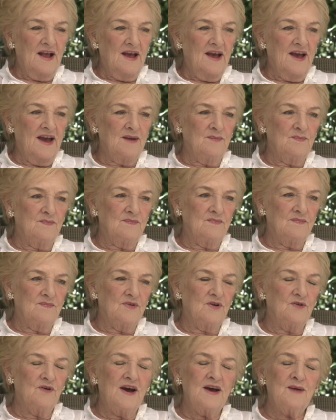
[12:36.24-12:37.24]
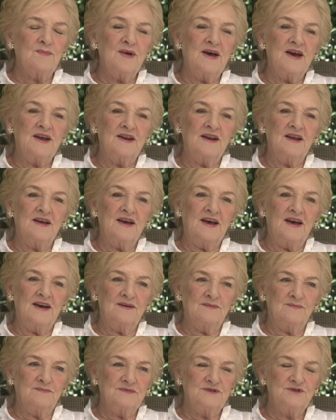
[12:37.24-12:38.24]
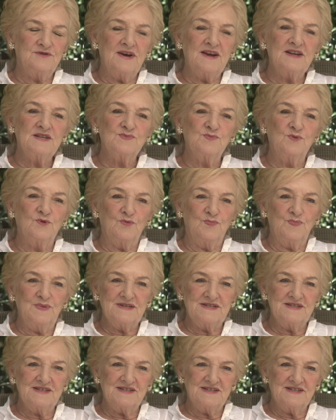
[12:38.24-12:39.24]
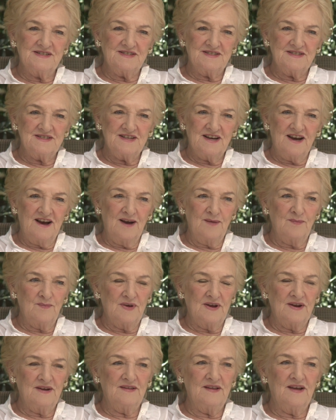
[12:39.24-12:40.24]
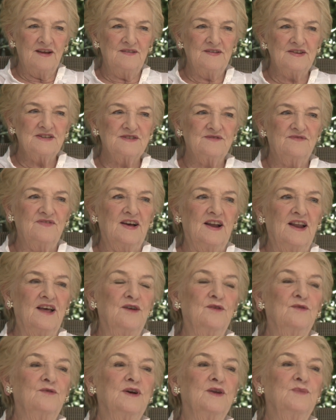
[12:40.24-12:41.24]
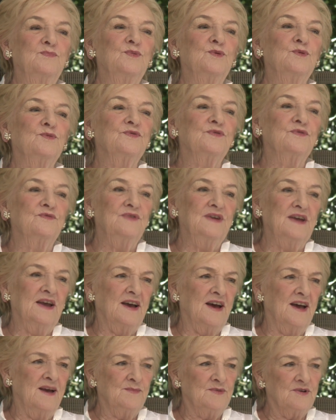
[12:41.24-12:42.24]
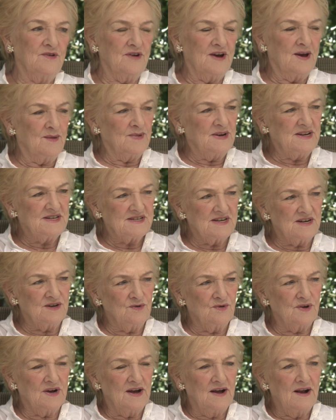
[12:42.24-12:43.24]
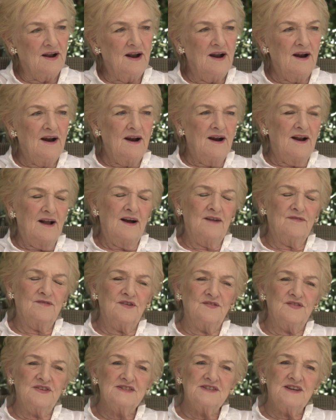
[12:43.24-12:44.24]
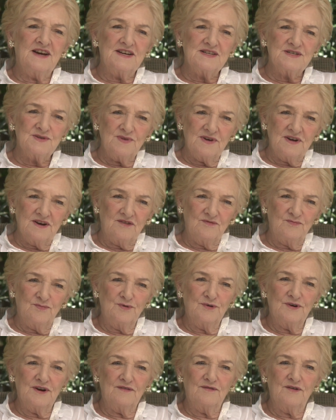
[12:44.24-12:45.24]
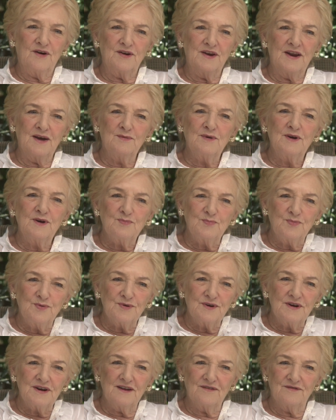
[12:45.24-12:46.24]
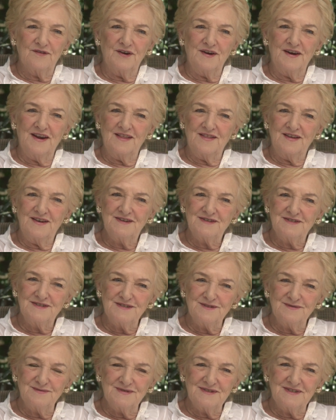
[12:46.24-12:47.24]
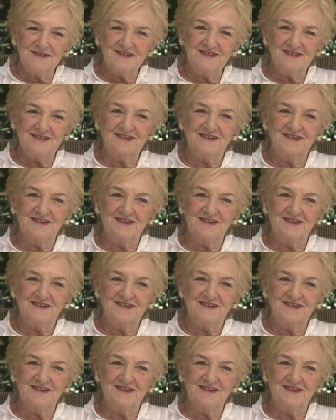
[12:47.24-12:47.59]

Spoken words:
And Graham had a transport business at the time, and this fellow who had bought the rink came to Graham and he said, "Look, I've got this ice rink I've bought. I've got nowhere to put it. I've got nothing to do with it."